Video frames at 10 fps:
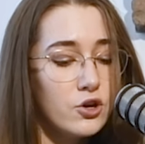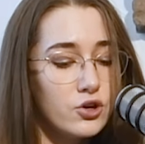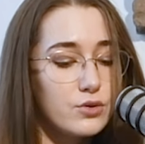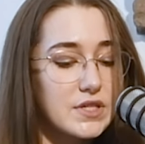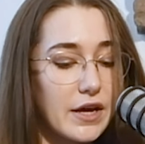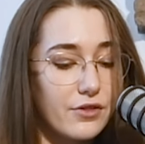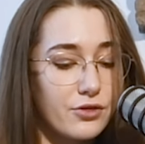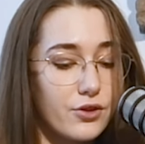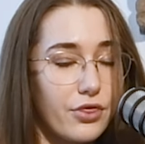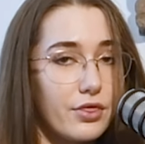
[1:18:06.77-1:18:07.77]
who's like
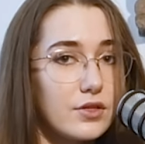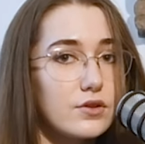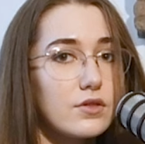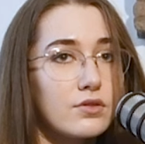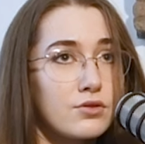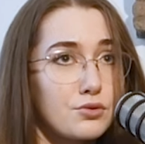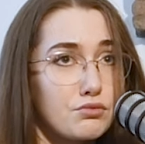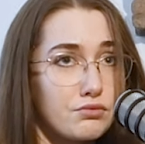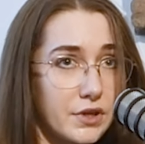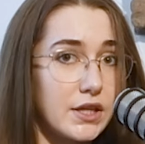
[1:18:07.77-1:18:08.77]
the
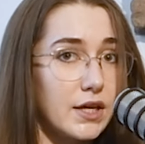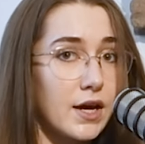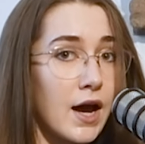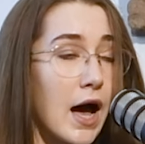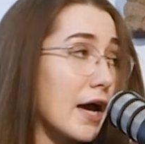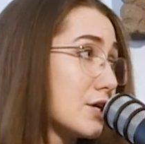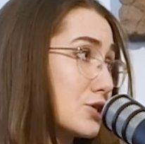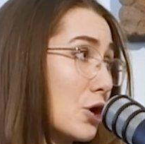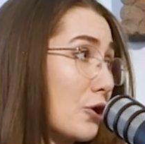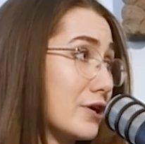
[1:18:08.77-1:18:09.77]
really
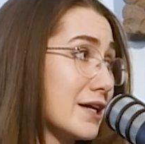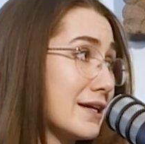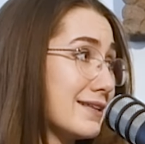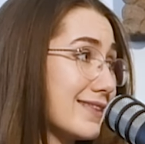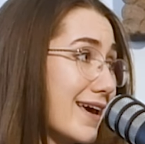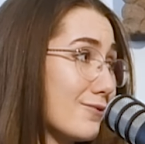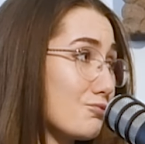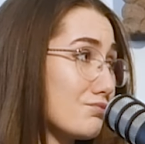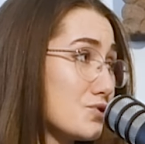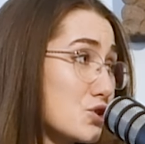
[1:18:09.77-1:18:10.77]
kind-hearted, like
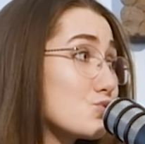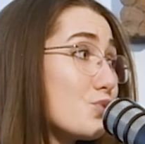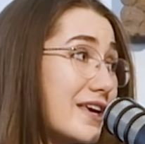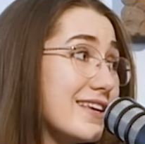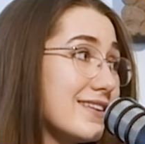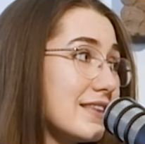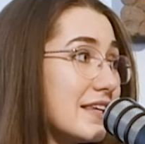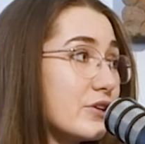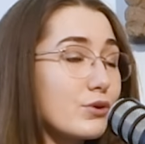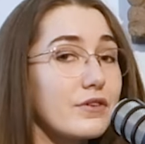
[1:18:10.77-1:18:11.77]
sweet
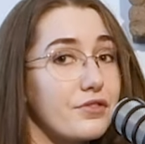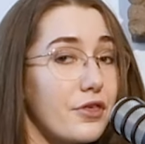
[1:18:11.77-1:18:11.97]
leader of the